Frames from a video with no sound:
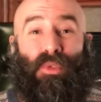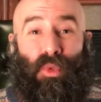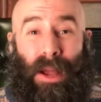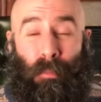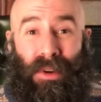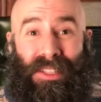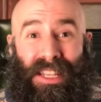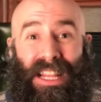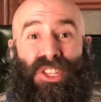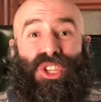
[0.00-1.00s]
to
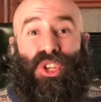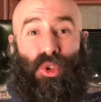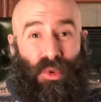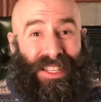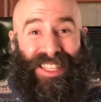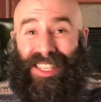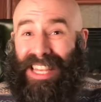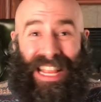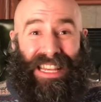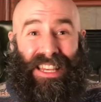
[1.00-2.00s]
represent two
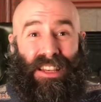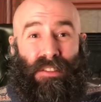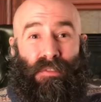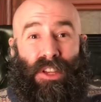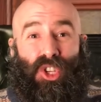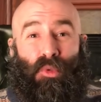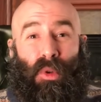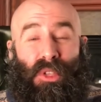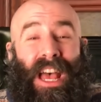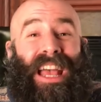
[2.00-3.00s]
distinct individuals